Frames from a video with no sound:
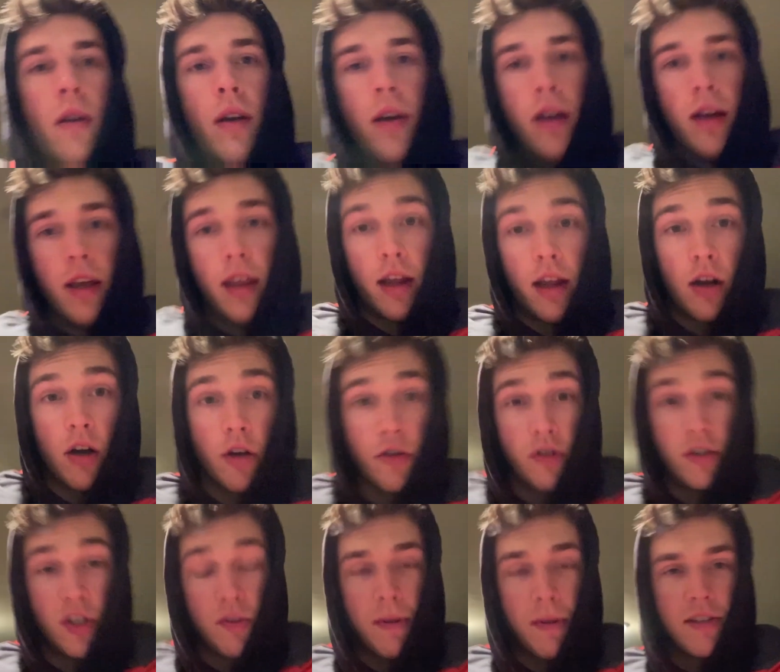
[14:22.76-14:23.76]
And also,
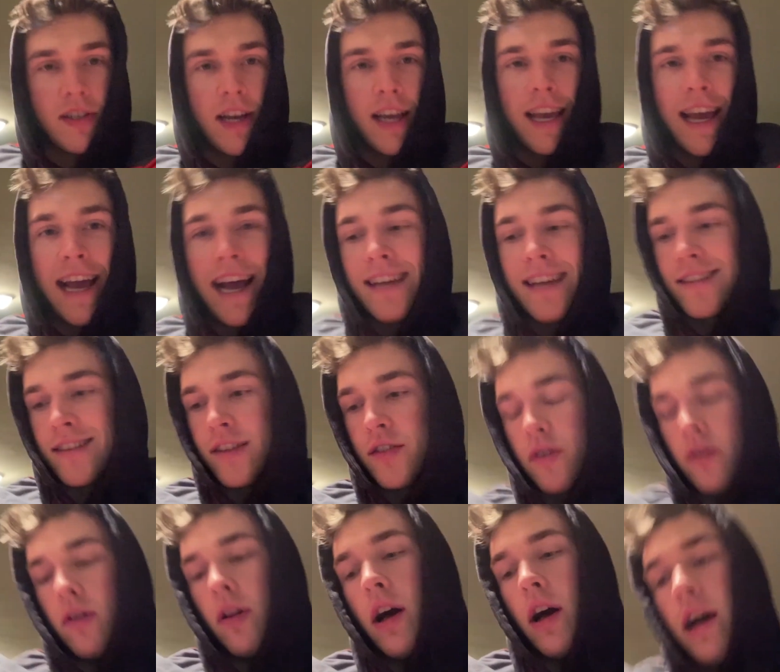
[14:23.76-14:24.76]
just because I get asked this
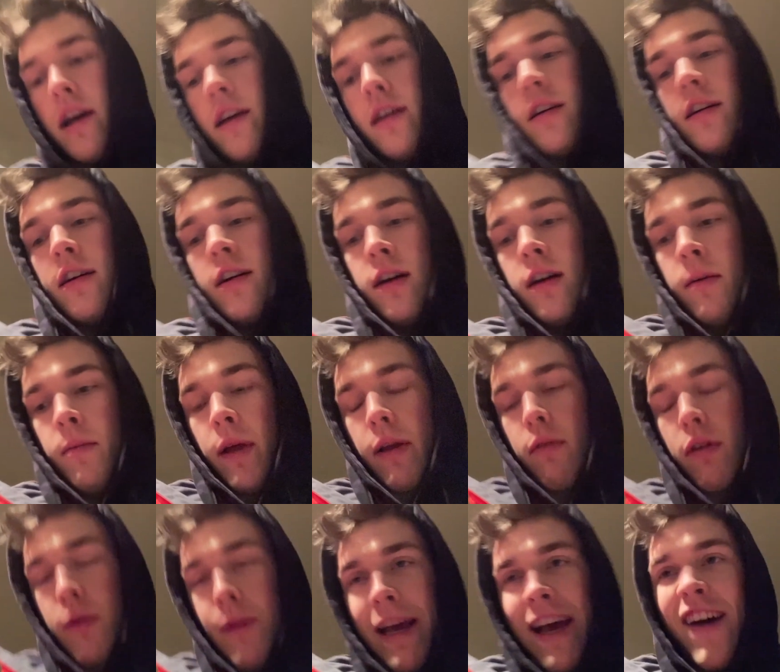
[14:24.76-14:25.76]
a lot, like
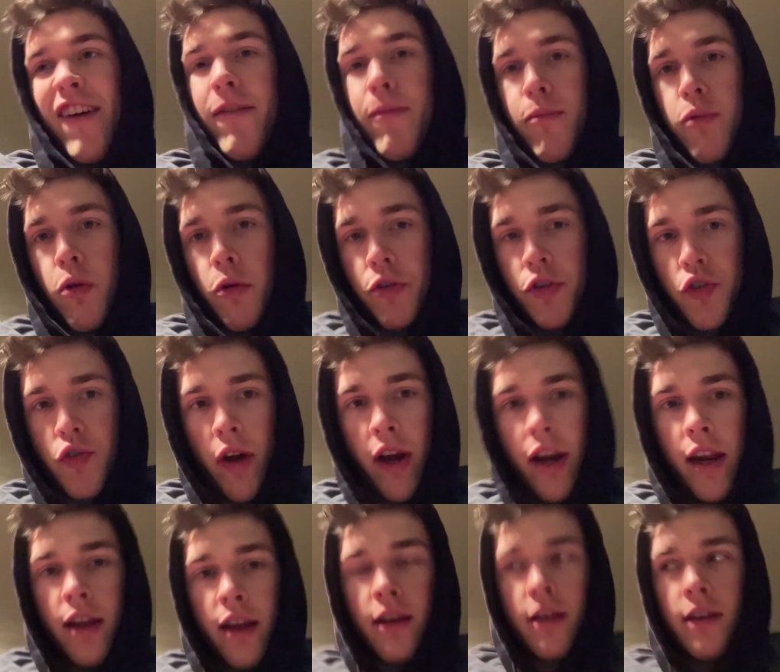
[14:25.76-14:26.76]
what do I have
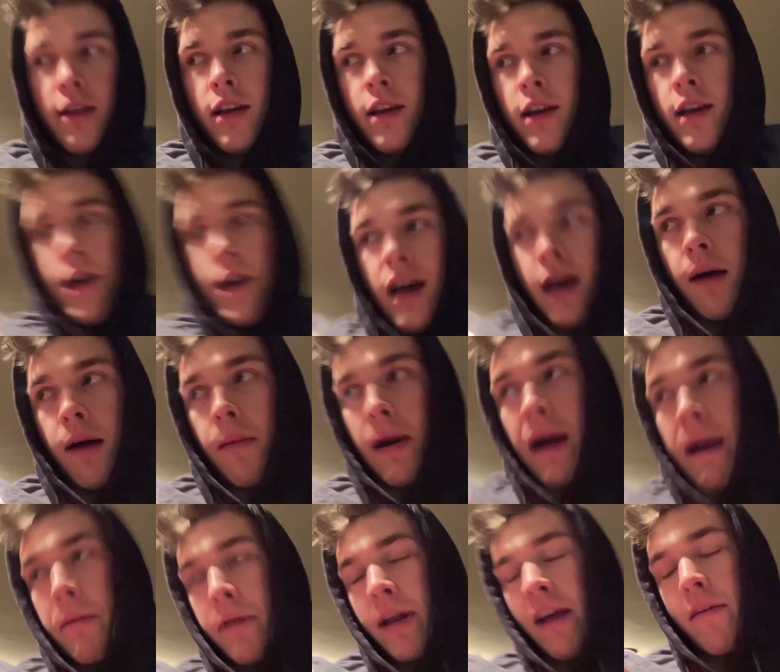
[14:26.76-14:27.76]
post-training?
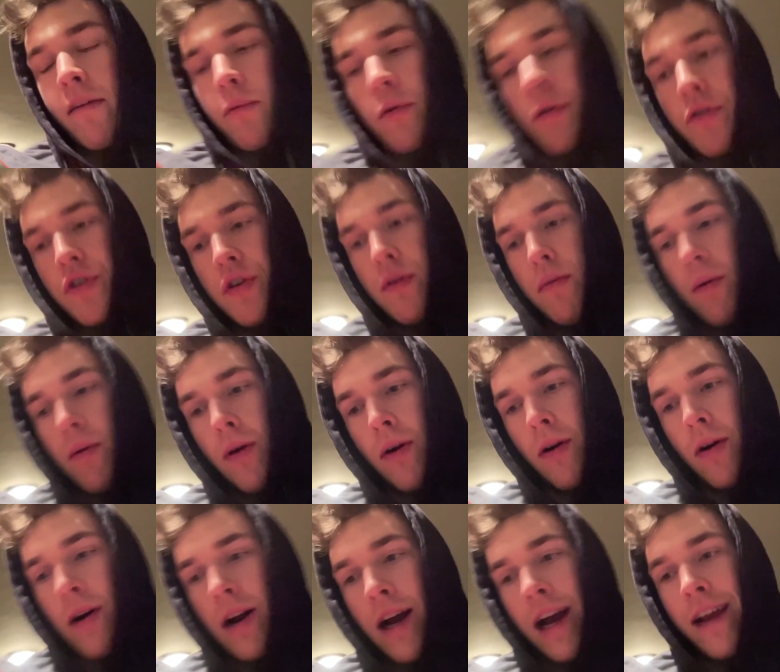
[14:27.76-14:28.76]
I'm the type of person
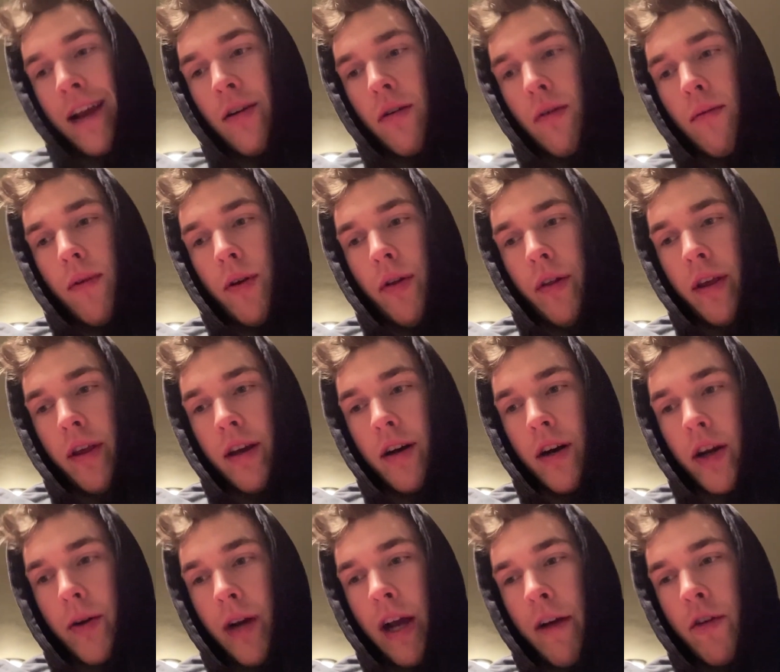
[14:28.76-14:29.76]
where I don't really get
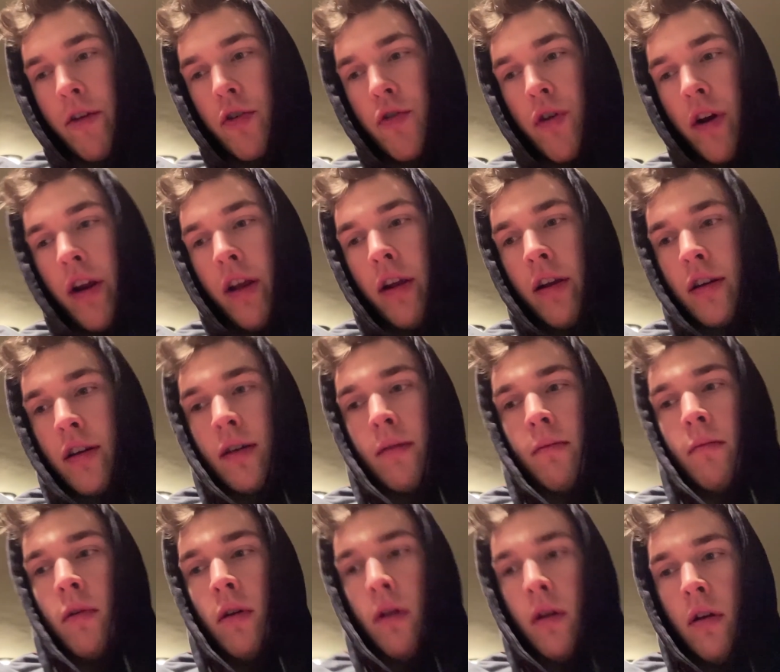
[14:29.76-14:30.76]
hungry after training.
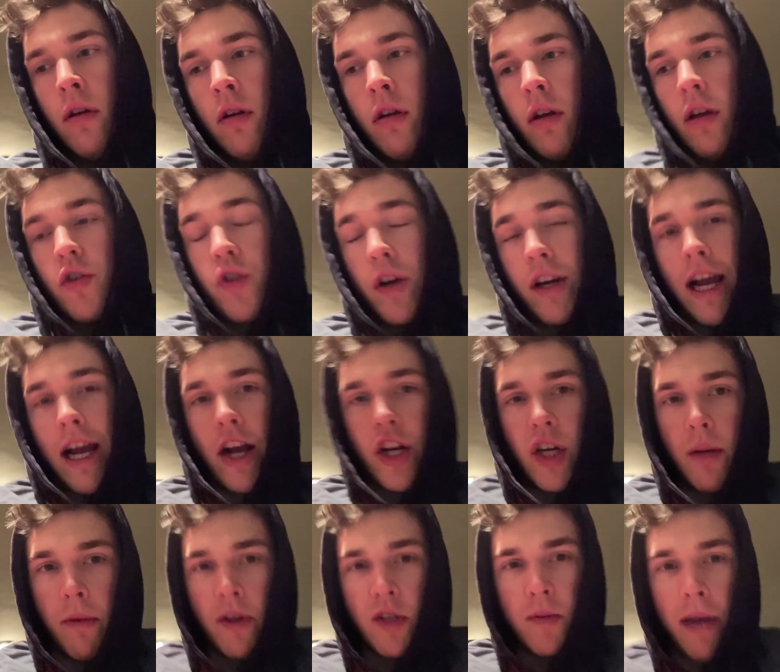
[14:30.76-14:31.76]
Training
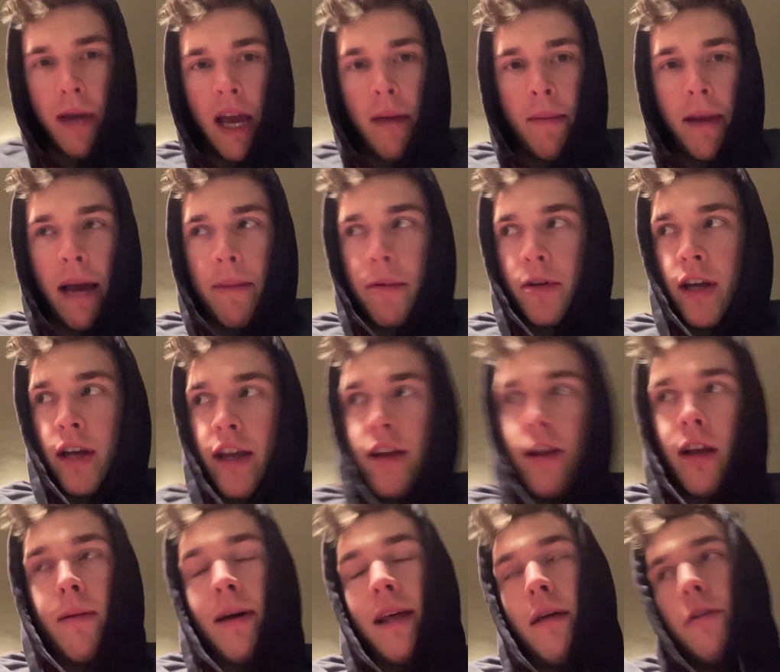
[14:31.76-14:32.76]
actually blunts my appetite and
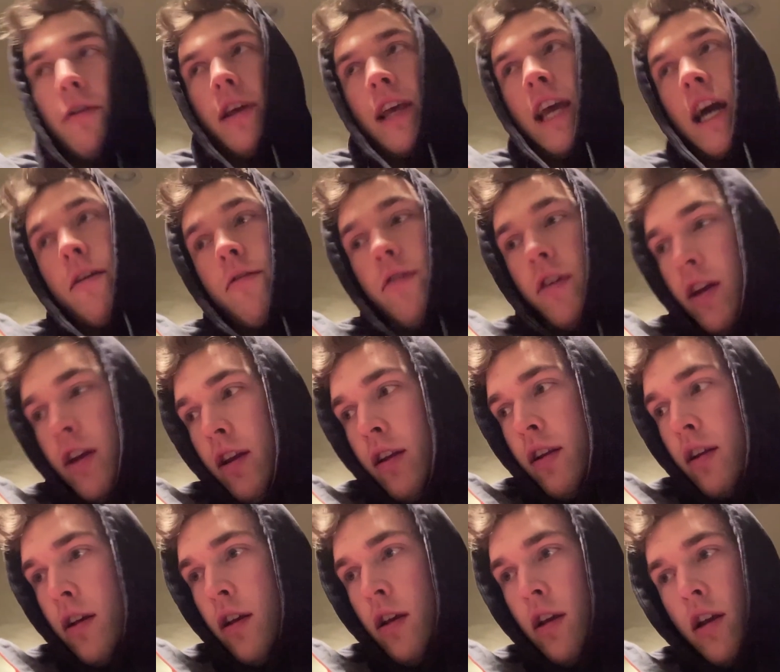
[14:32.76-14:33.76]
combine that with the caffeine.